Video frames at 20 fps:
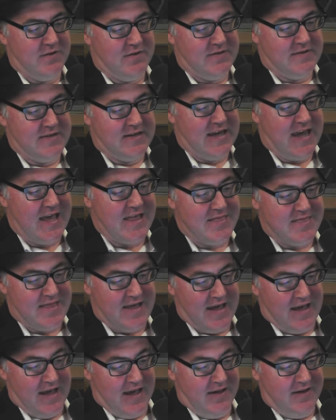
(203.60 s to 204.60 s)
to get
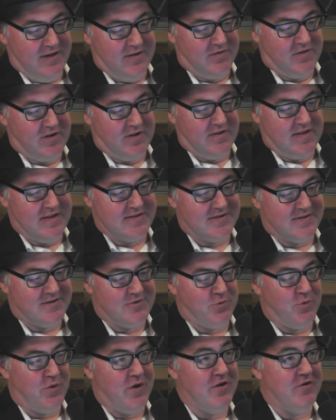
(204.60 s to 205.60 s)
there, there's a
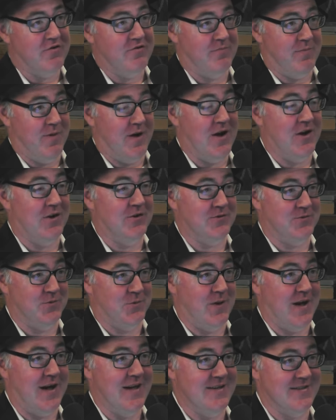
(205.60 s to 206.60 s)
12 miles
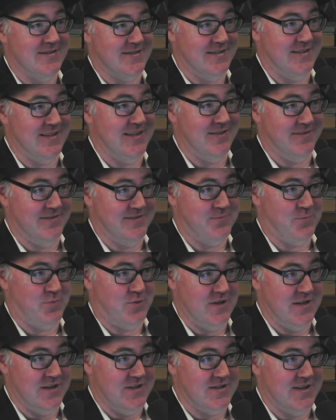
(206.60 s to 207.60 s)
away is the nearest
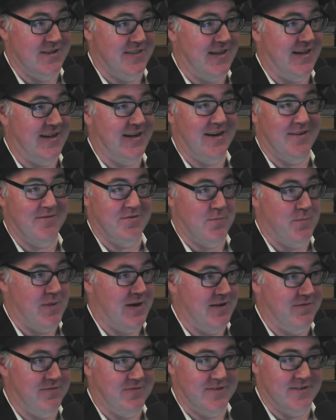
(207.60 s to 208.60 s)
bridge, and they don't have the
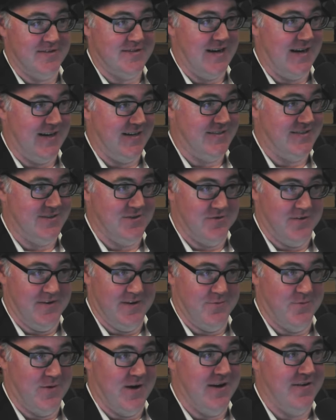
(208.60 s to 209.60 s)
money for a taxi or
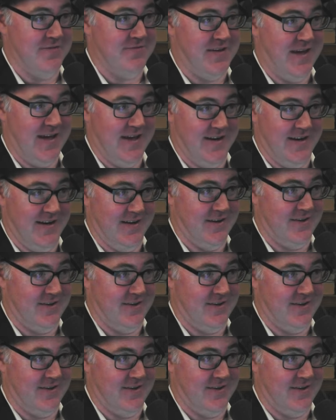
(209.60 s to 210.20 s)
any way of getting